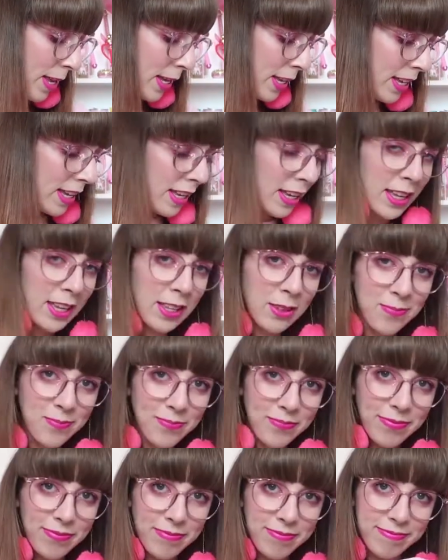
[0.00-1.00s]
making it.
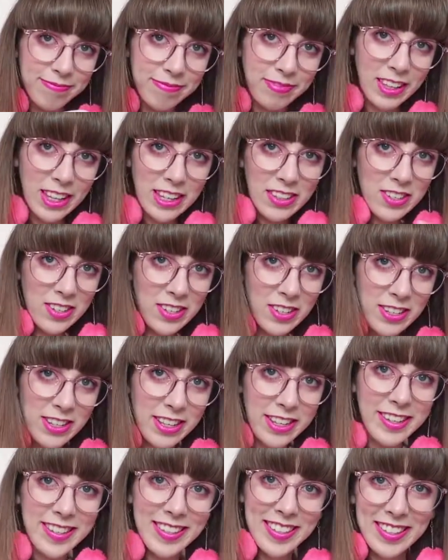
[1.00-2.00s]
Let's do
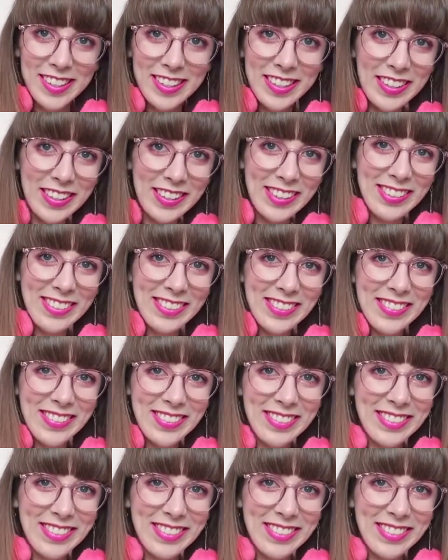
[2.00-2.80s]
this. I